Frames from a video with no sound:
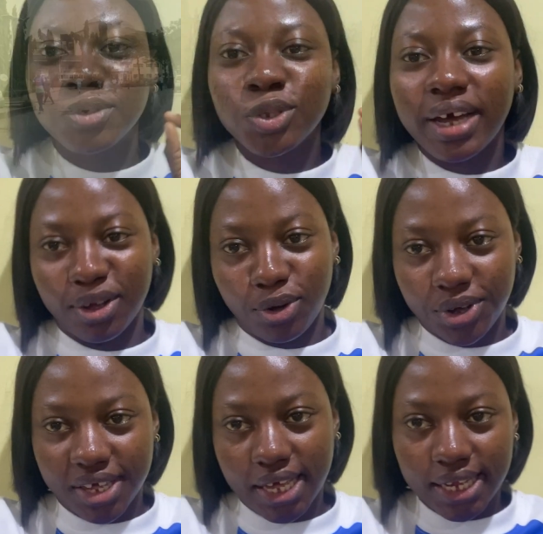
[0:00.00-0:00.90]
I
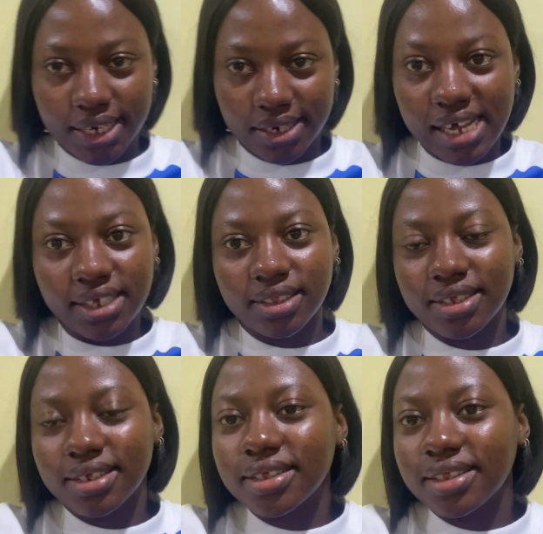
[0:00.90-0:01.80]
got here late,
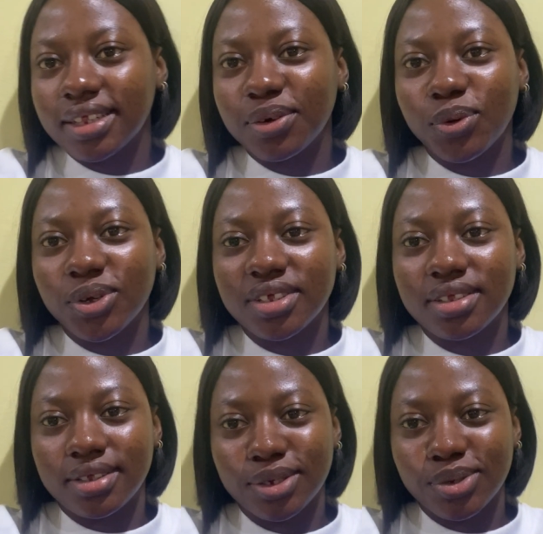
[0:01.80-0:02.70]
there was
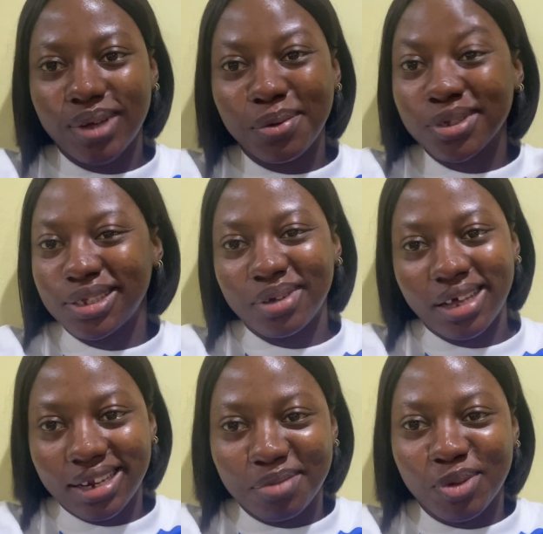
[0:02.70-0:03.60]
still I was still
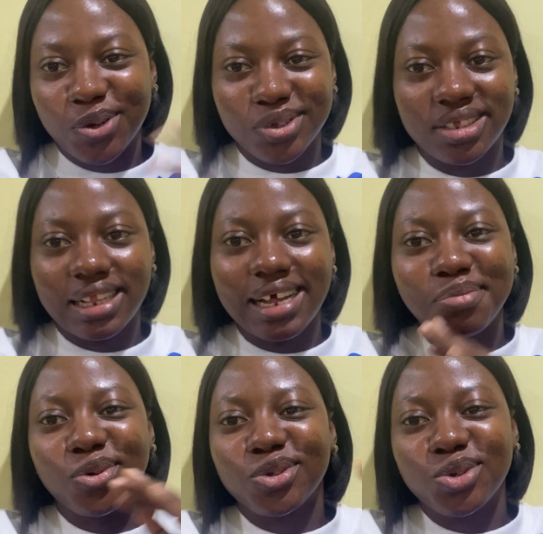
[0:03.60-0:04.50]
early because the
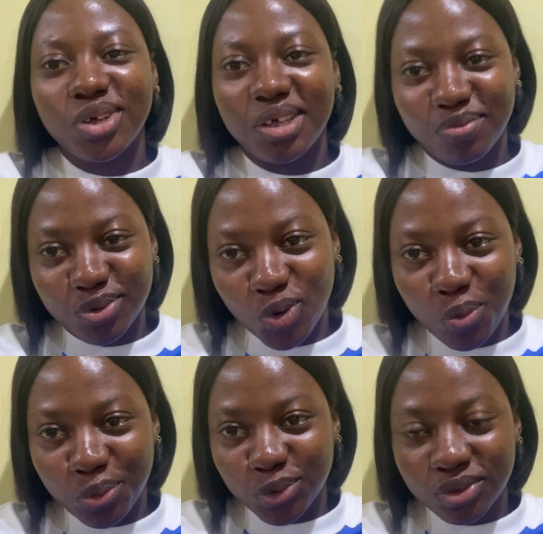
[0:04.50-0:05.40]
lab was not even
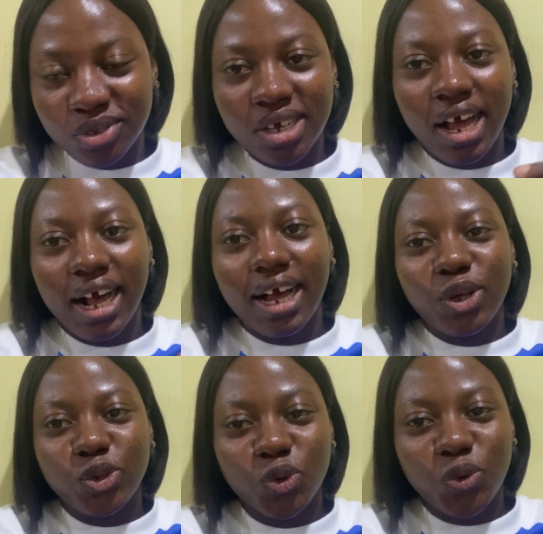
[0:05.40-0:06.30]

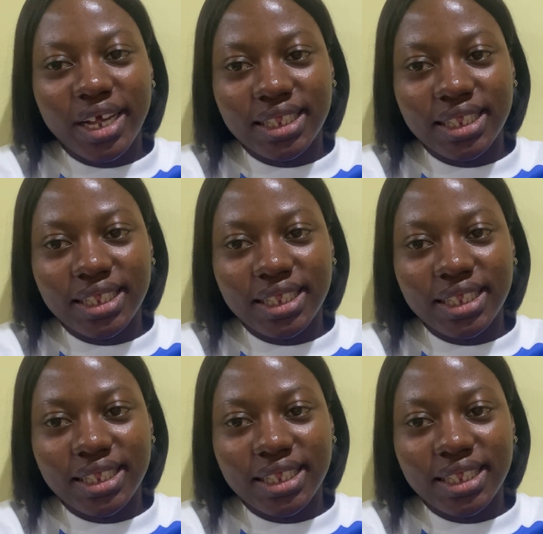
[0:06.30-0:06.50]
opened. So right